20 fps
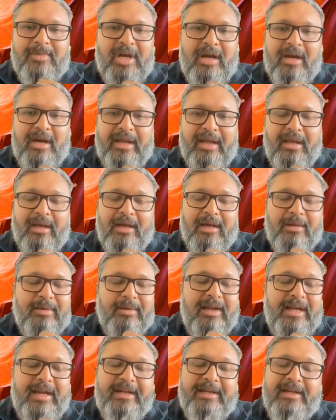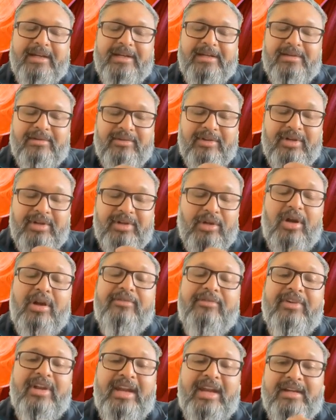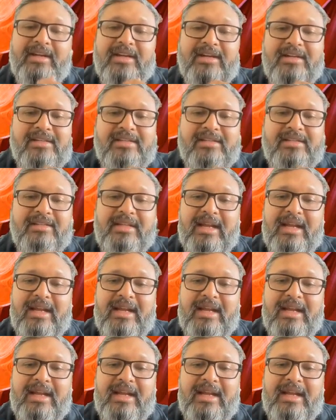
of connectors